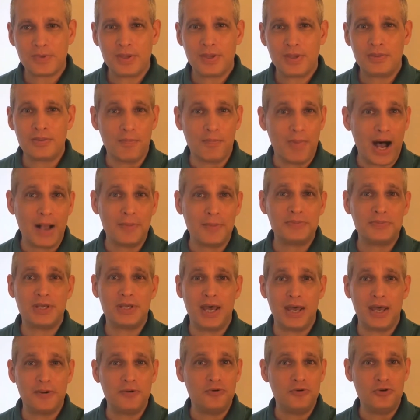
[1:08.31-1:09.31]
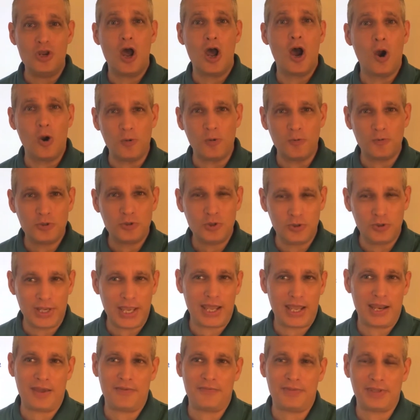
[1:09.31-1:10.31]
The mom said, no, you
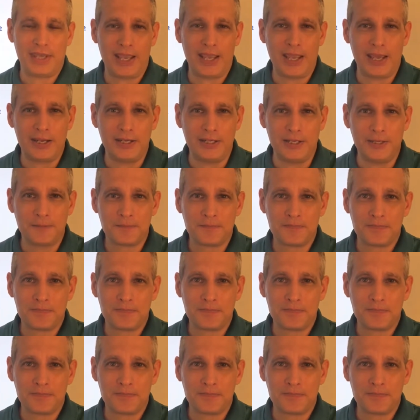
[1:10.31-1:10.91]
can't have the candy.